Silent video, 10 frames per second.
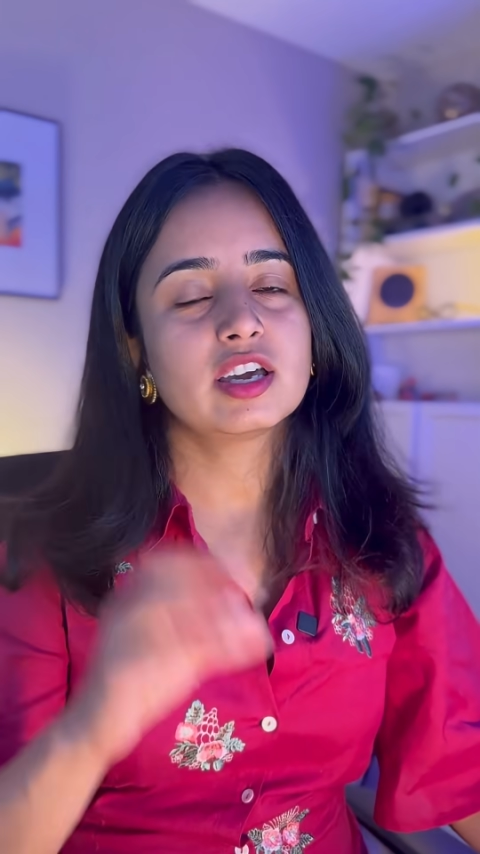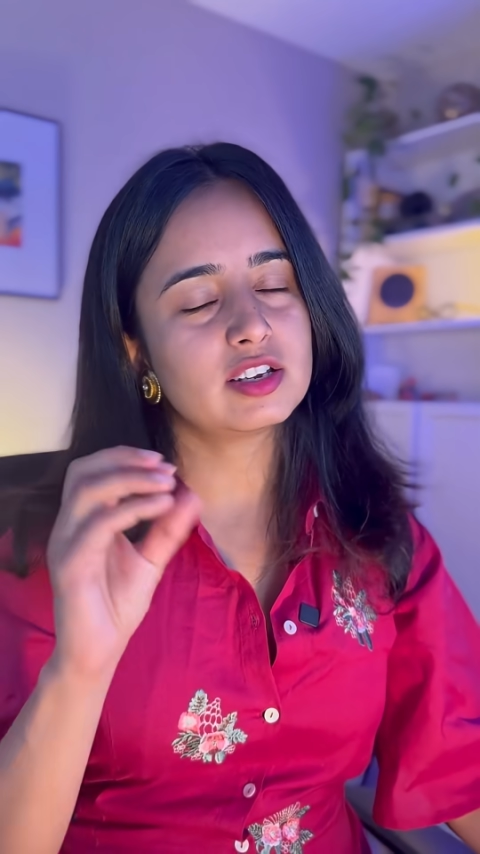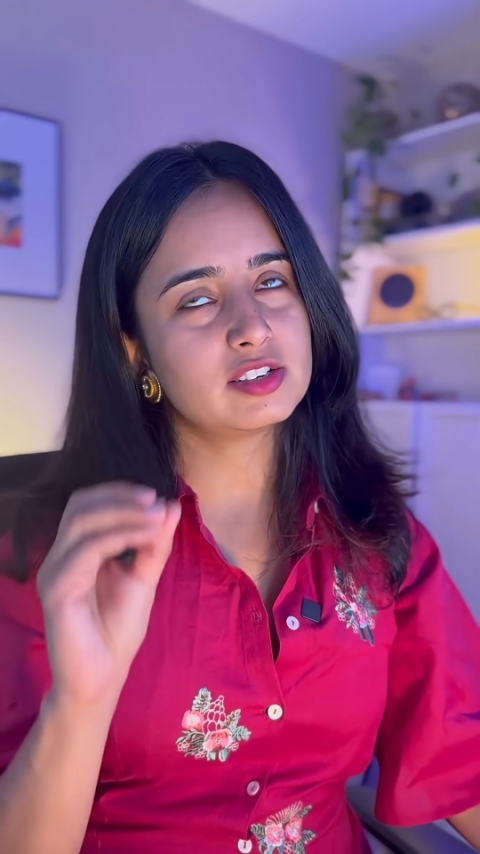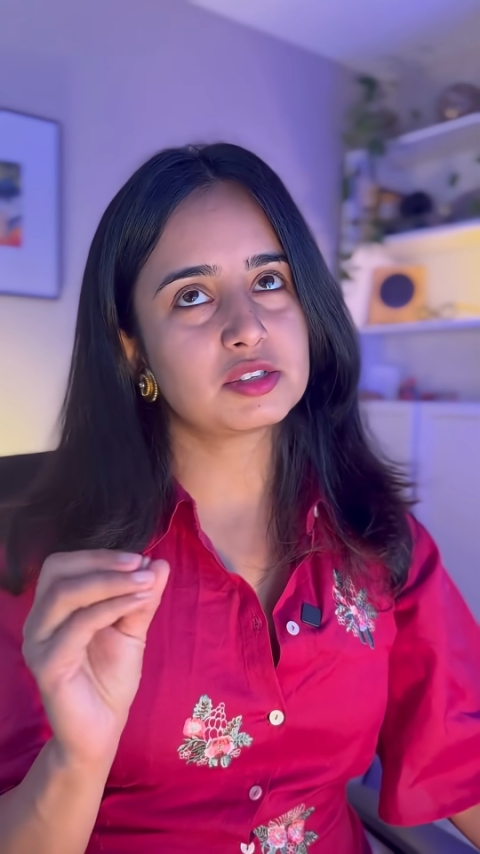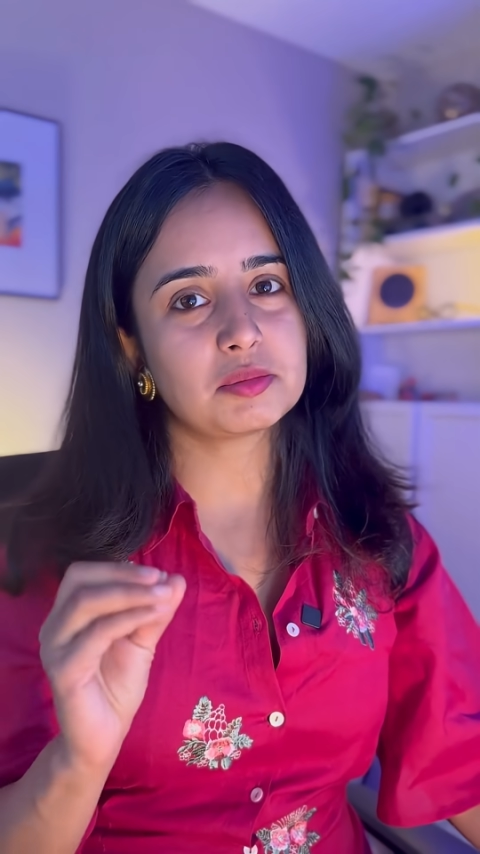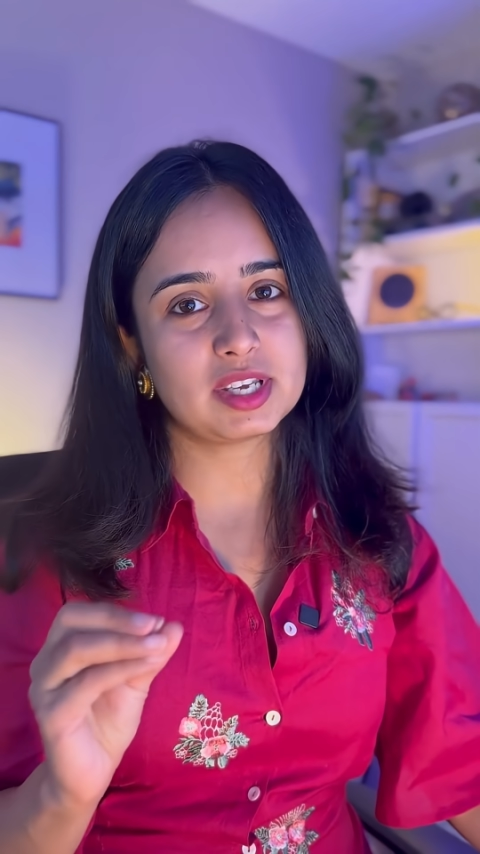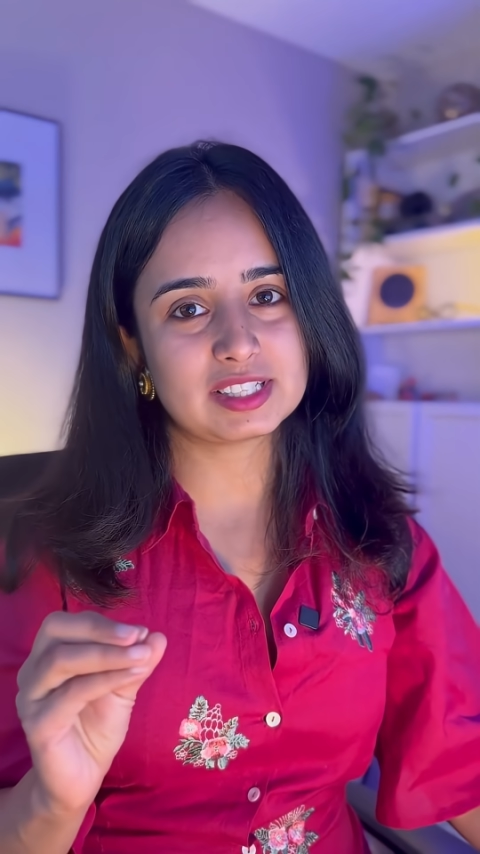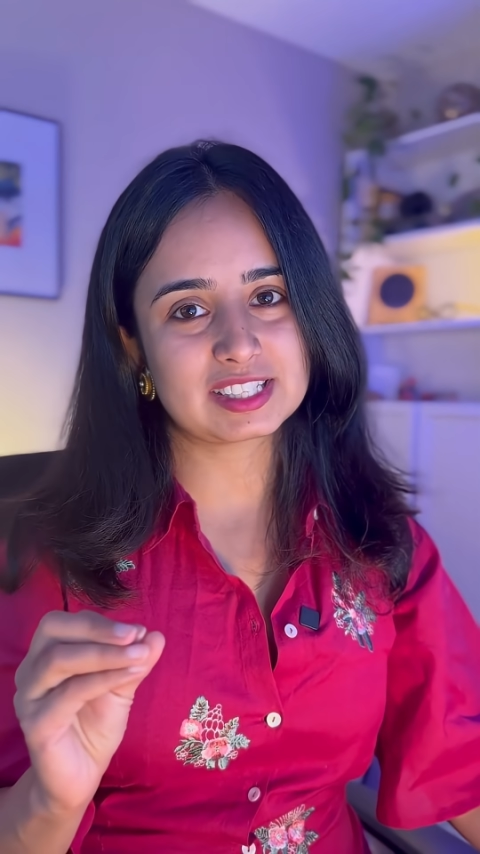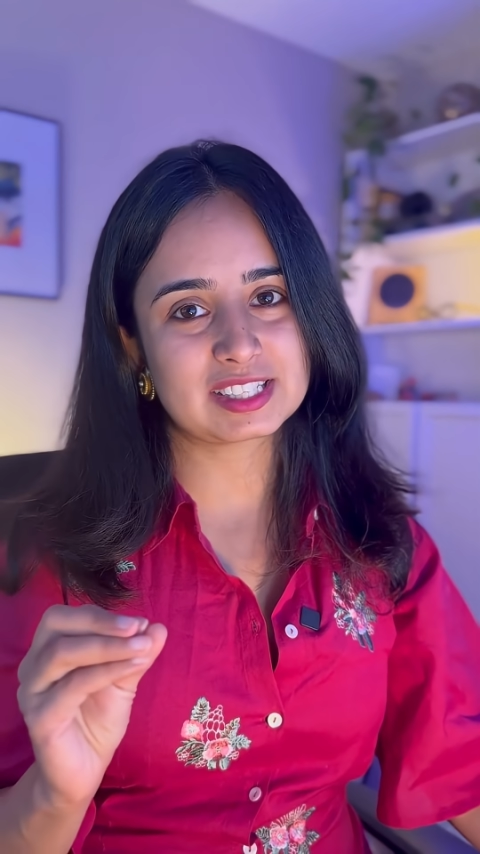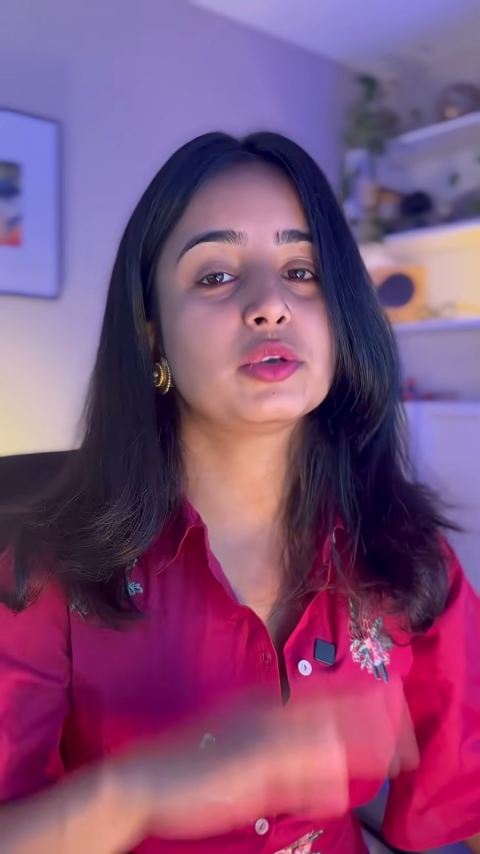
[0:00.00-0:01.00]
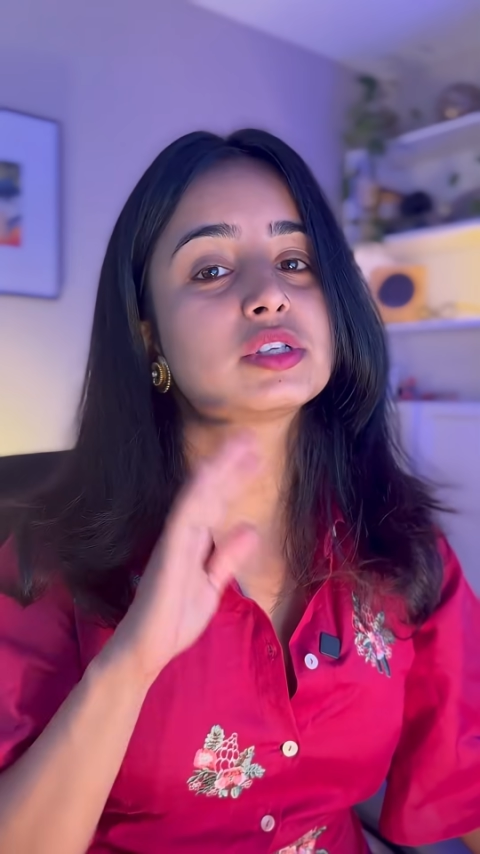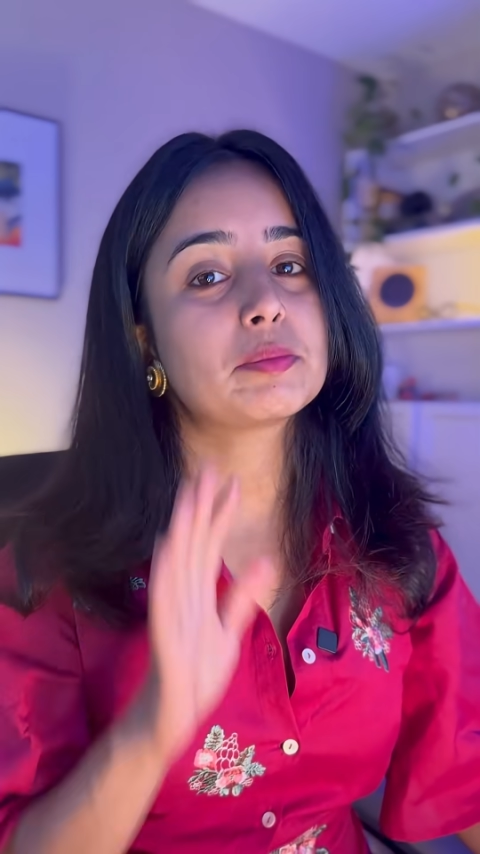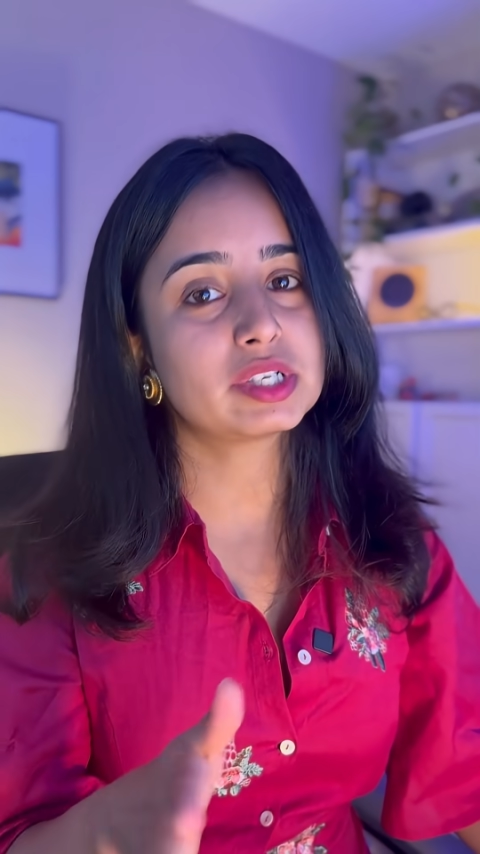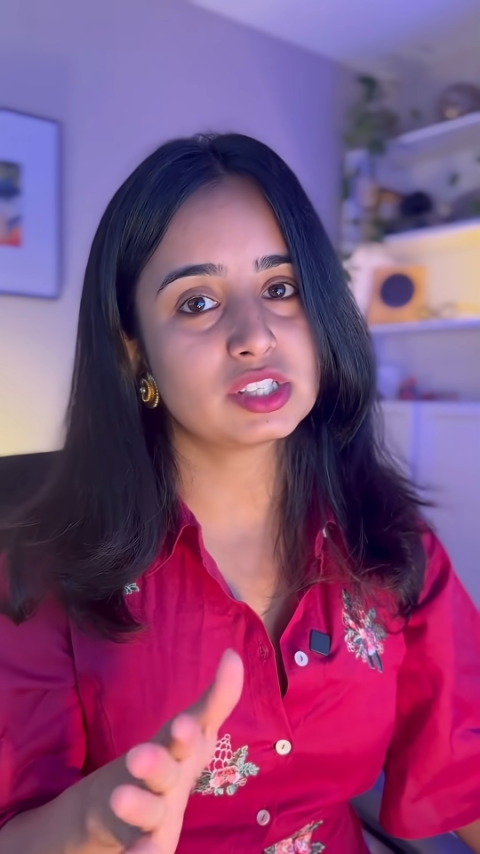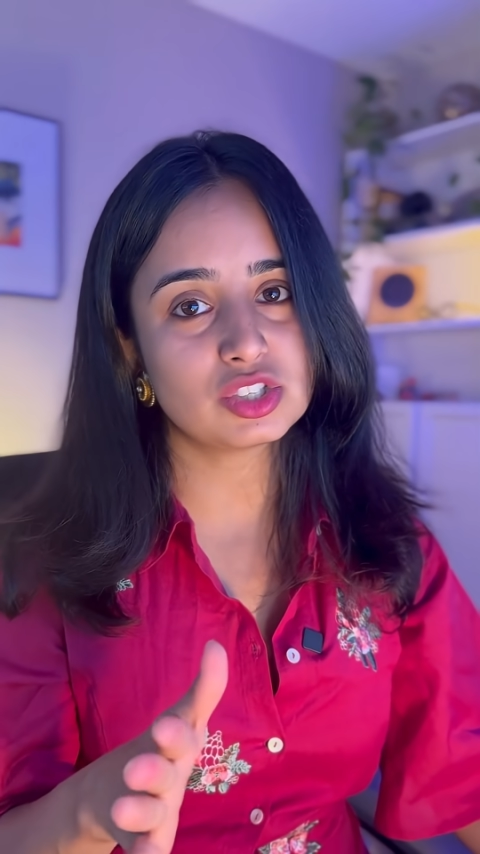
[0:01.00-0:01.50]
Here are some hints. Use a
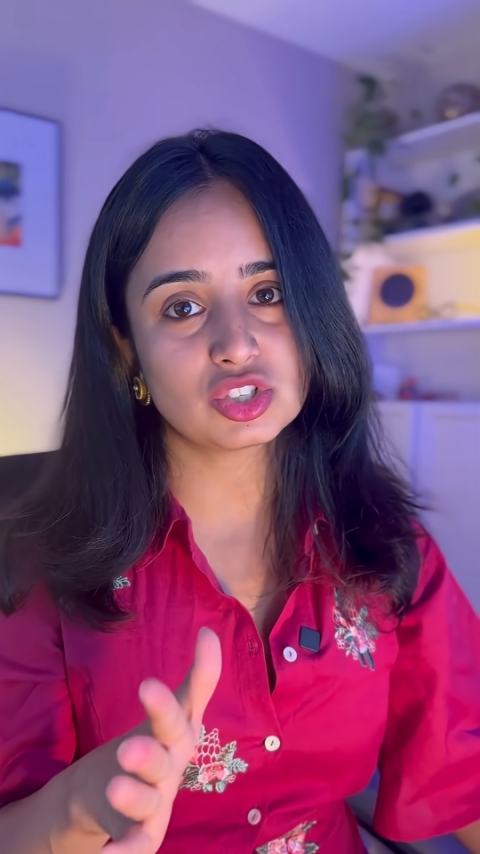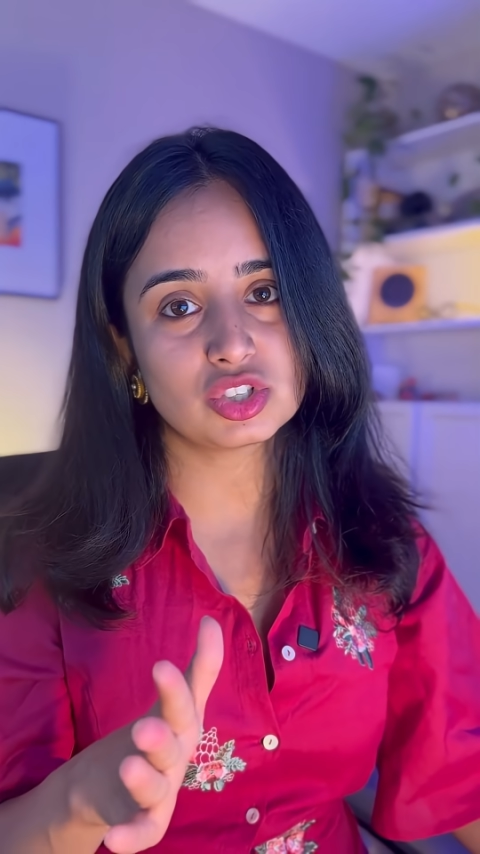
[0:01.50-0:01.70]
message